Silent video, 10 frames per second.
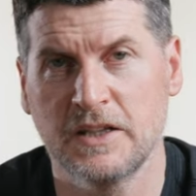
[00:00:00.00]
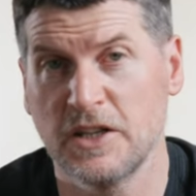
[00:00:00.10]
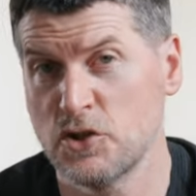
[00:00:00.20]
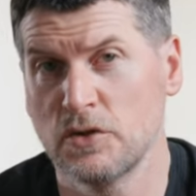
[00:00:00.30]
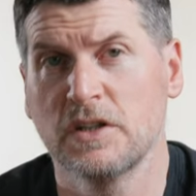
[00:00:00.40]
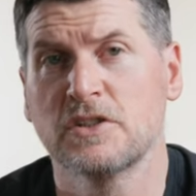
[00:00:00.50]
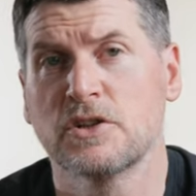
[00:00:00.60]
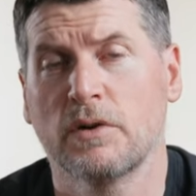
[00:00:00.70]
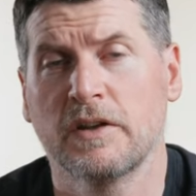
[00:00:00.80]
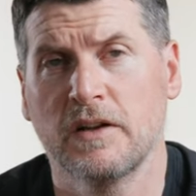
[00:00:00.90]
that they should
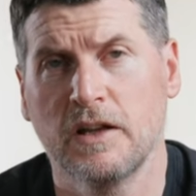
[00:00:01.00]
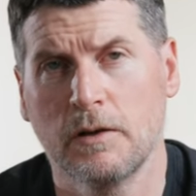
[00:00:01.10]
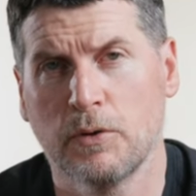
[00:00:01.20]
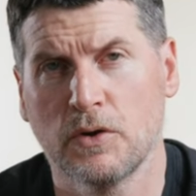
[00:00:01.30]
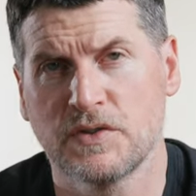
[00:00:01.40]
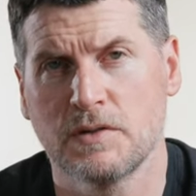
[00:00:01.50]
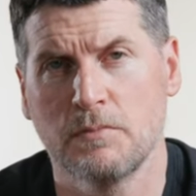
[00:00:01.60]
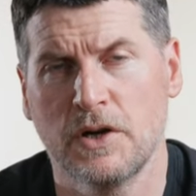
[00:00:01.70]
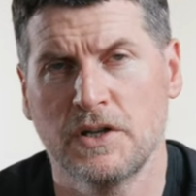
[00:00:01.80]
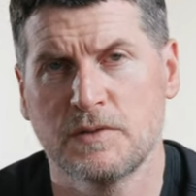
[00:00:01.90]
integrate a little plus and
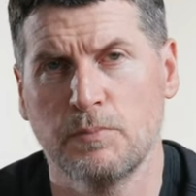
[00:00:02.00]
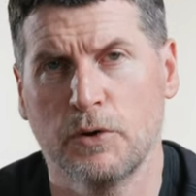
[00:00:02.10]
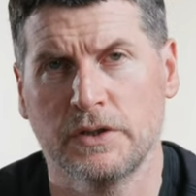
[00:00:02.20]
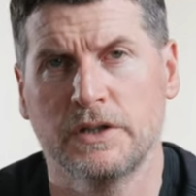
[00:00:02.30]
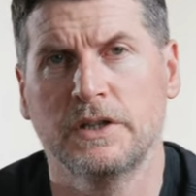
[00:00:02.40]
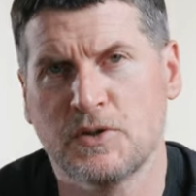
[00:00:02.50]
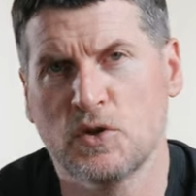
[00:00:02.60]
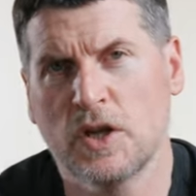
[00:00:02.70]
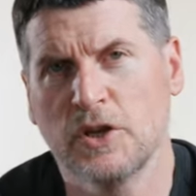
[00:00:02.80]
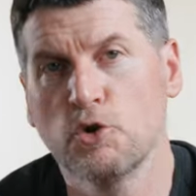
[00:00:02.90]
minus button
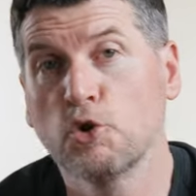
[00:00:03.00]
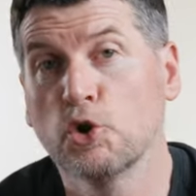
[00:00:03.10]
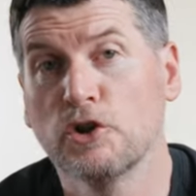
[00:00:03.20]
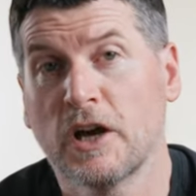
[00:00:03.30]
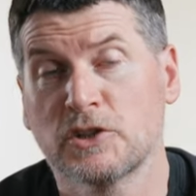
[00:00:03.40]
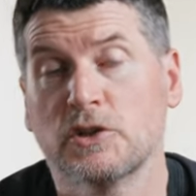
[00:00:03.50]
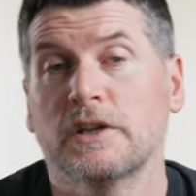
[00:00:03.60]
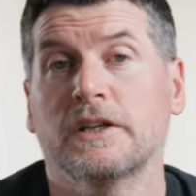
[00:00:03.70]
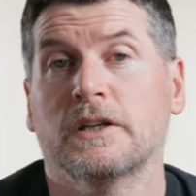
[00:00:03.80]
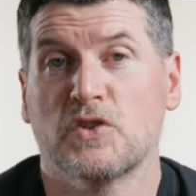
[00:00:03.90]
so that you could
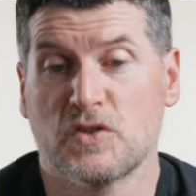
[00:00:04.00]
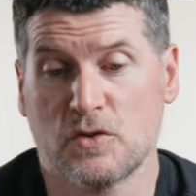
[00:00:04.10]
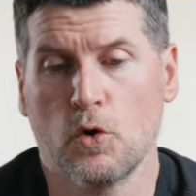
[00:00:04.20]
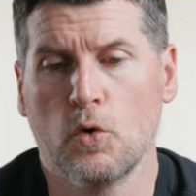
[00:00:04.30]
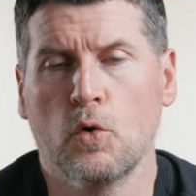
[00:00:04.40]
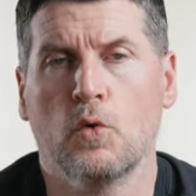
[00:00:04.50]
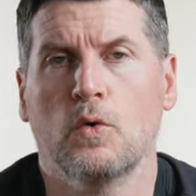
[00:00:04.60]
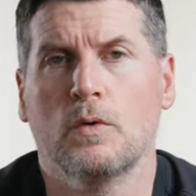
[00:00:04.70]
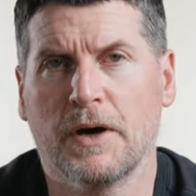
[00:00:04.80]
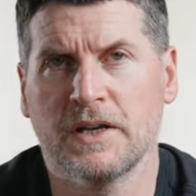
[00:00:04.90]
actually just go
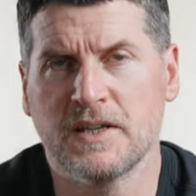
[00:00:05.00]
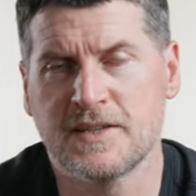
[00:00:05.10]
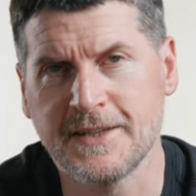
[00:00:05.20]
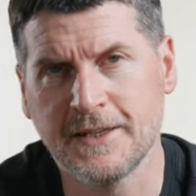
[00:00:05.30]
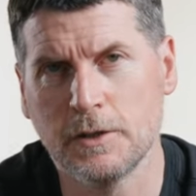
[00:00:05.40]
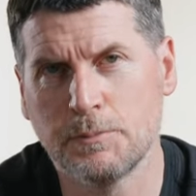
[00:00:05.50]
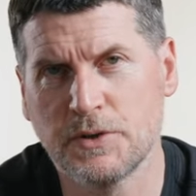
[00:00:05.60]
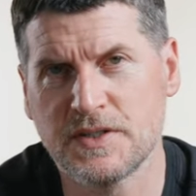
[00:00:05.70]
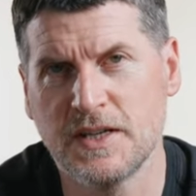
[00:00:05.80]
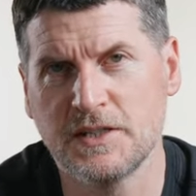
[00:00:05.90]
by single
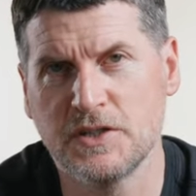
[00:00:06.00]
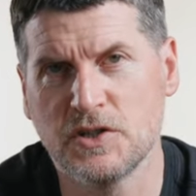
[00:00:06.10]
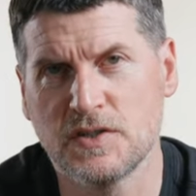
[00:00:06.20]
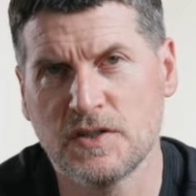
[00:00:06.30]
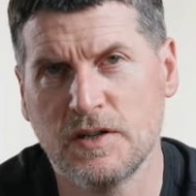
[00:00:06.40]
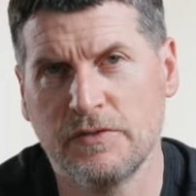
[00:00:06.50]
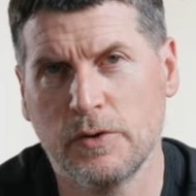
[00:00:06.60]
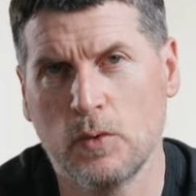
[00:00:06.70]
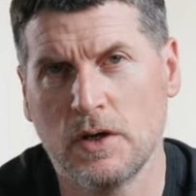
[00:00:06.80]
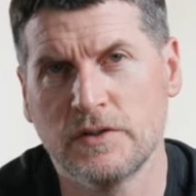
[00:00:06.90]
percentages if
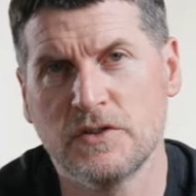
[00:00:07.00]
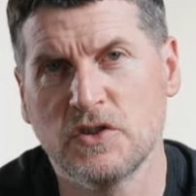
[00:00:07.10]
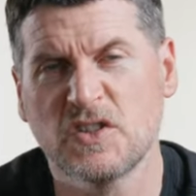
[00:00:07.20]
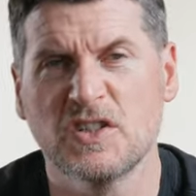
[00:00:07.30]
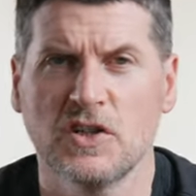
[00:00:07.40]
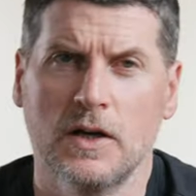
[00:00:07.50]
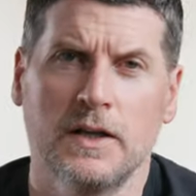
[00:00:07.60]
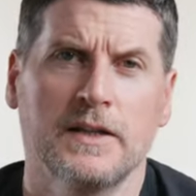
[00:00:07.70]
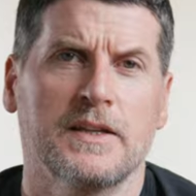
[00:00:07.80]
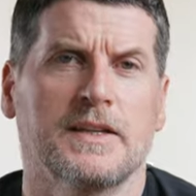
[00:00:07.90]
you want, just to
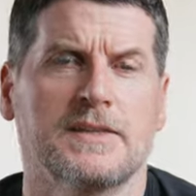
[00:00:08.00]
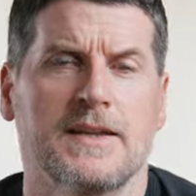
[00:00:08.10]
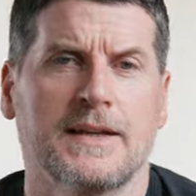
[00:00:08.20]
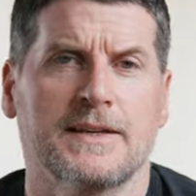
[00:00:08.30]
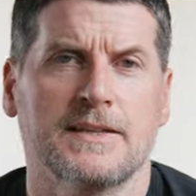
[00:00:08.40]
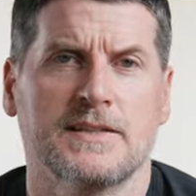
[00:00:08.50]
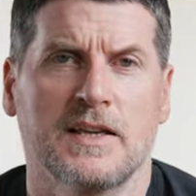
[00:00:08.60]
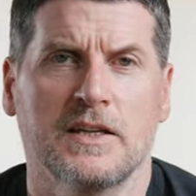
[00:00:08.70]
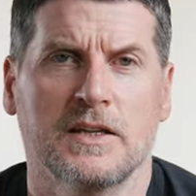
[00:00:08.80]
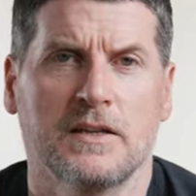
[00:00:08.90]
dial in the exact setting